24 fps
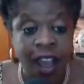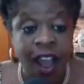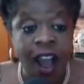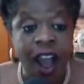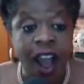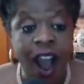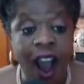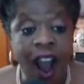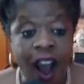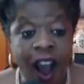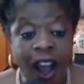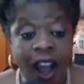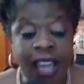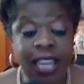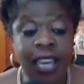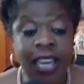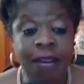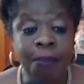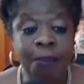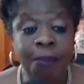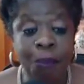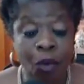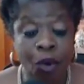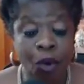I
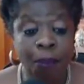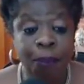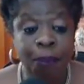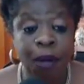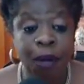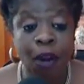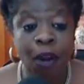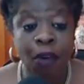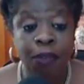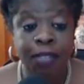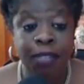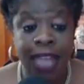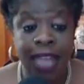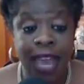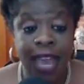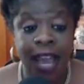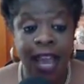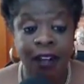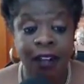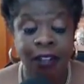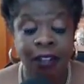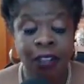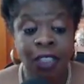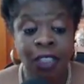am more prone
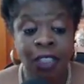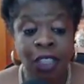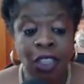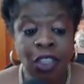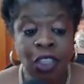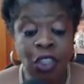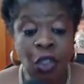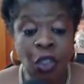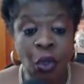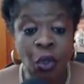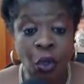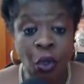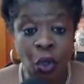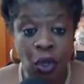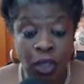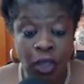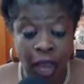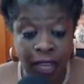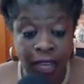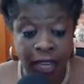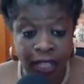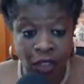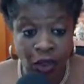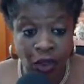now to
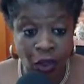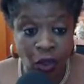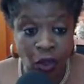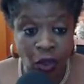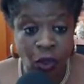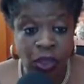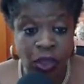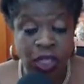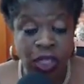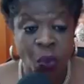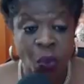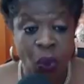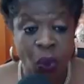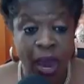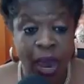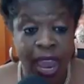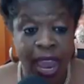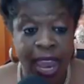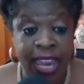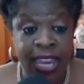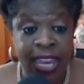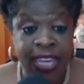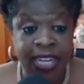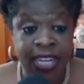like losing
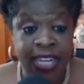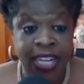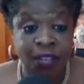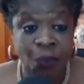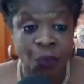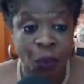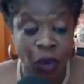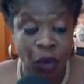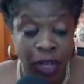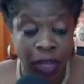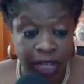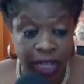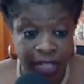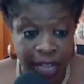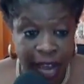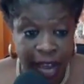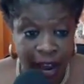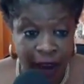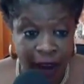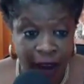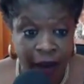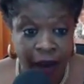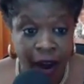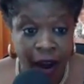weight and working
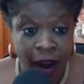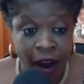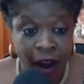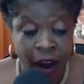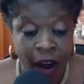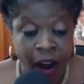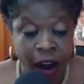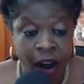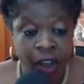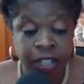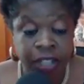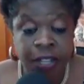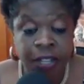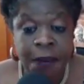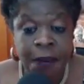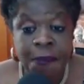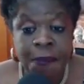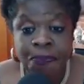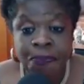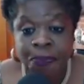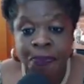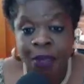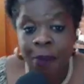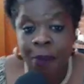out hard
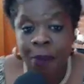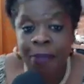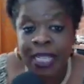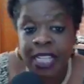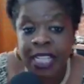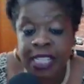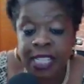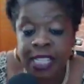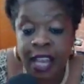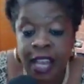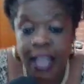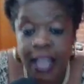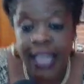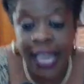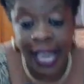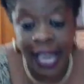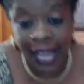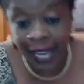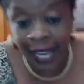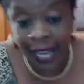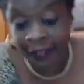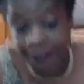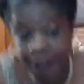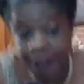because I
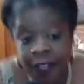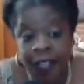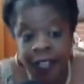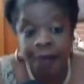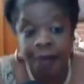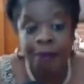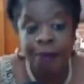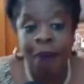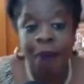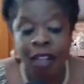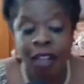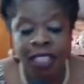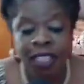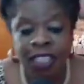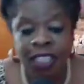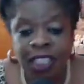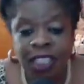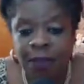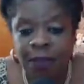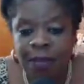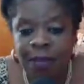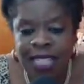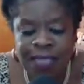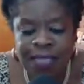have
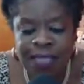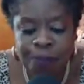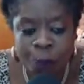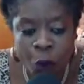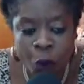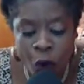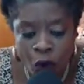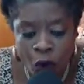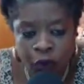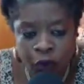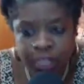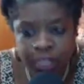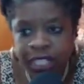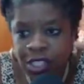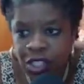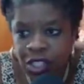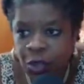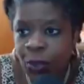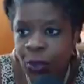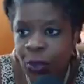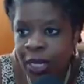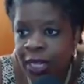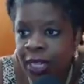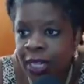partnership. It's boring
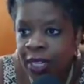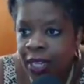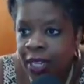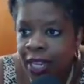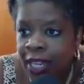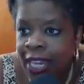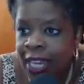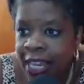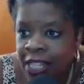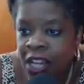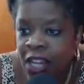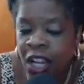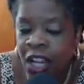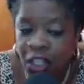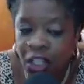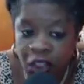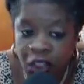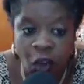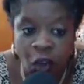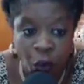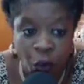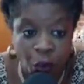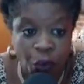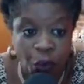doing it
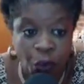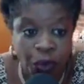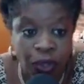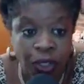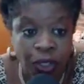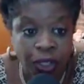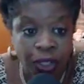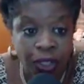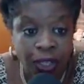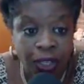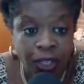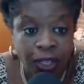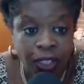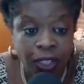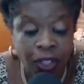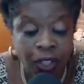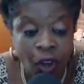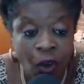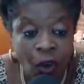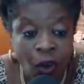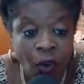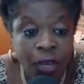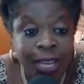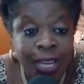alone you
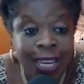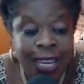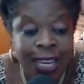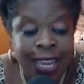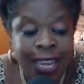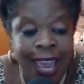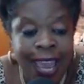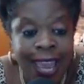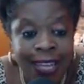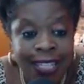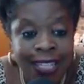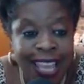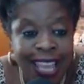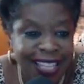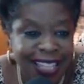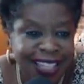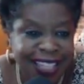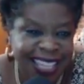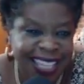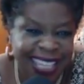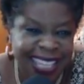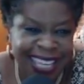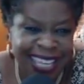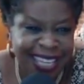know? And yes,
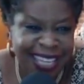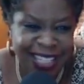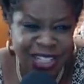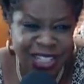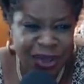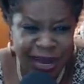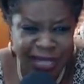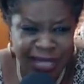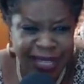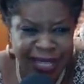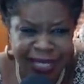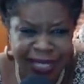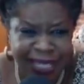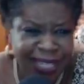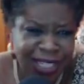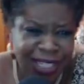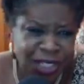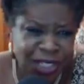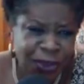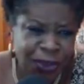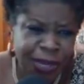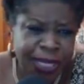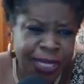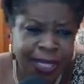I could get a trainer. Get a
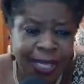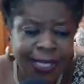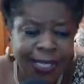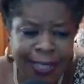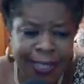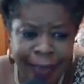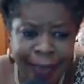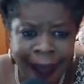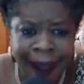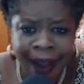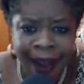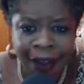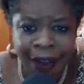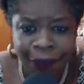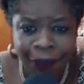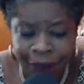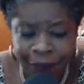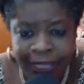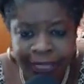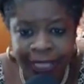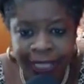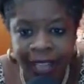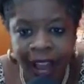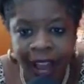trainer. Yeah,
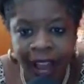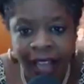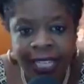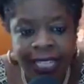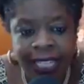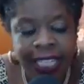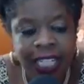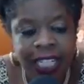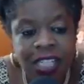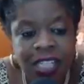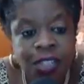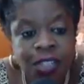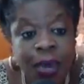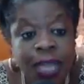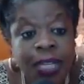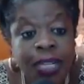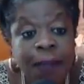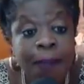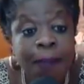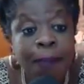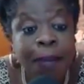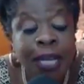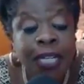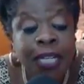really. I could get a trainer.
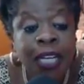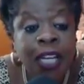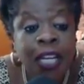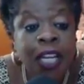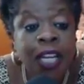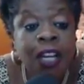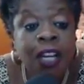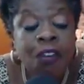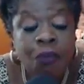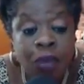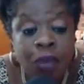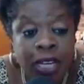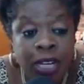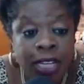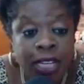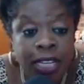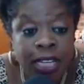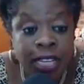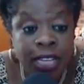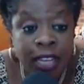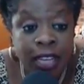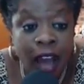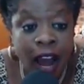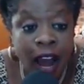But
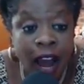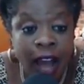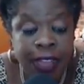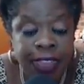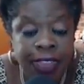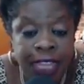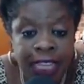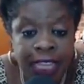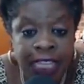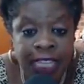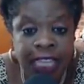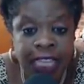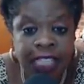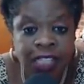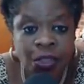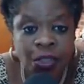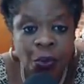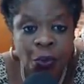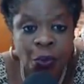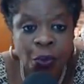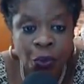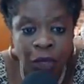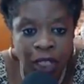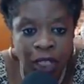really, I think it's
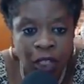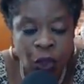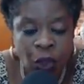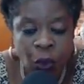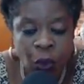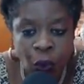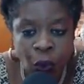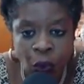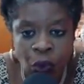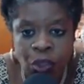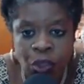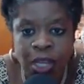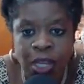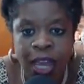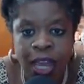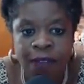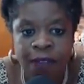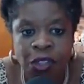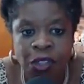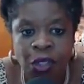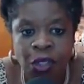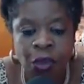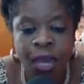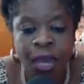really cool to
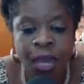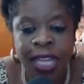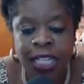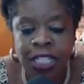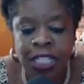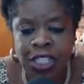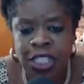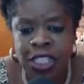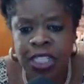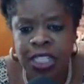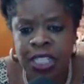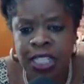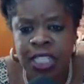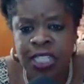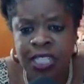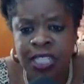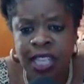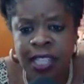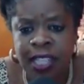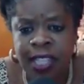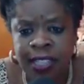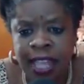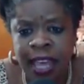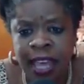have two energies. And it's
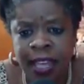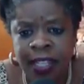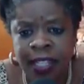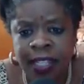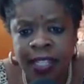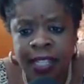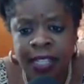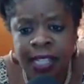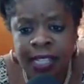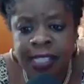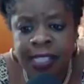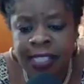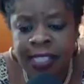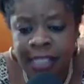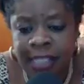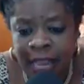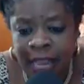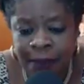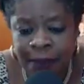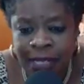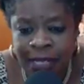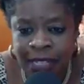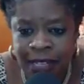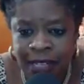like that
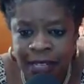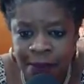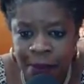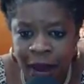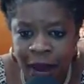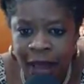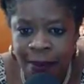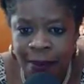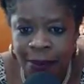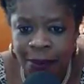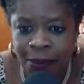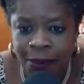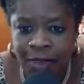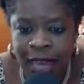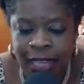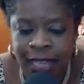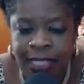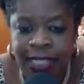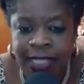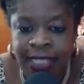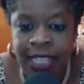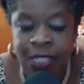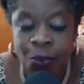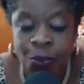statement in the Bible that
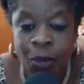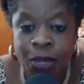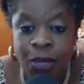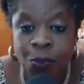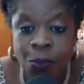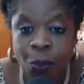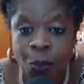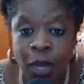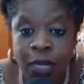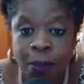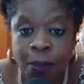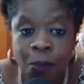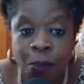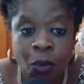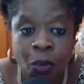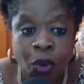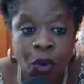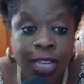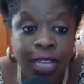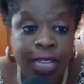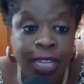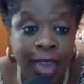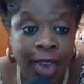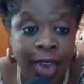it says, when one or more
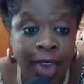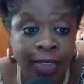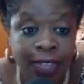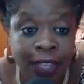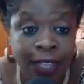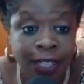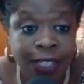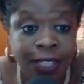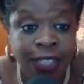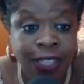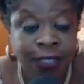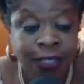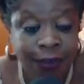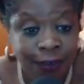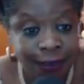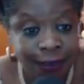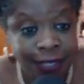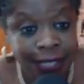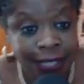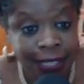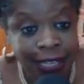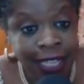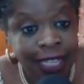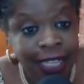are gathered
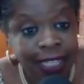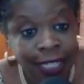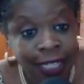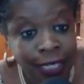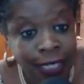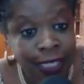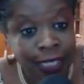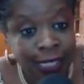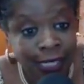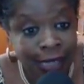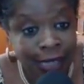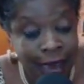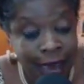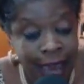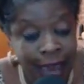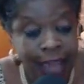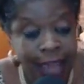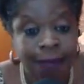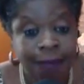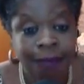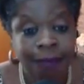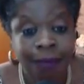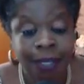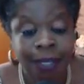in his
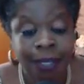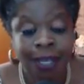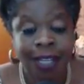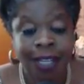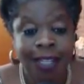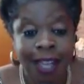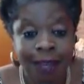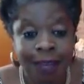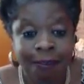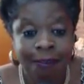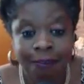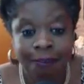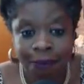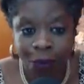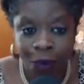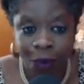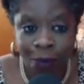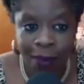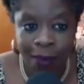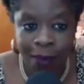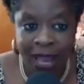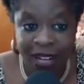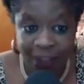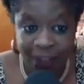name, like all
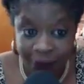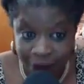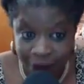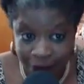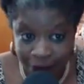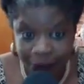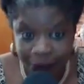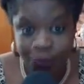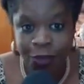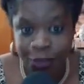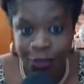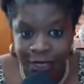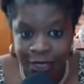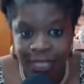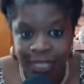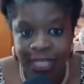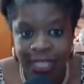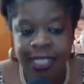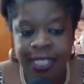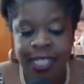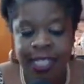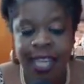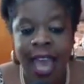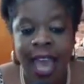manner of good
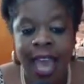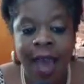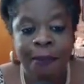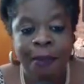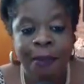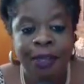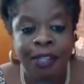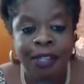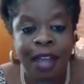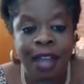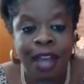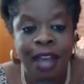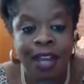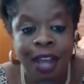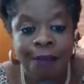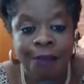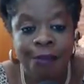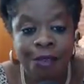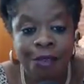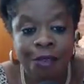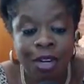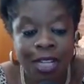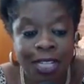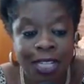things can happen. And
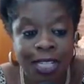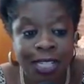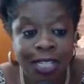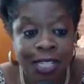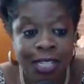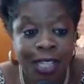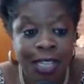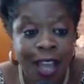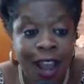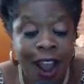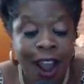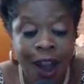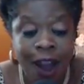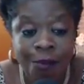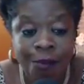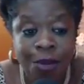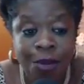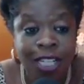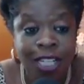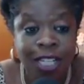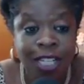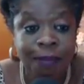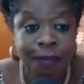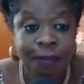I'm really, I'm
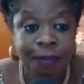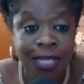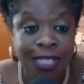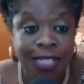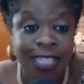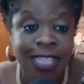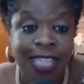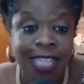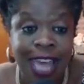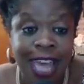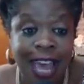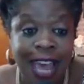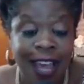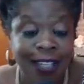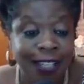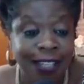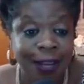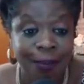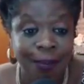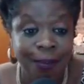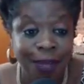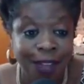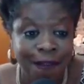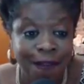really committed to that and
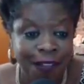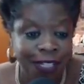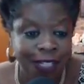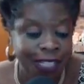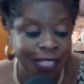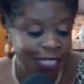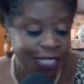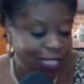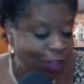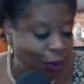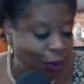I'm loving it. So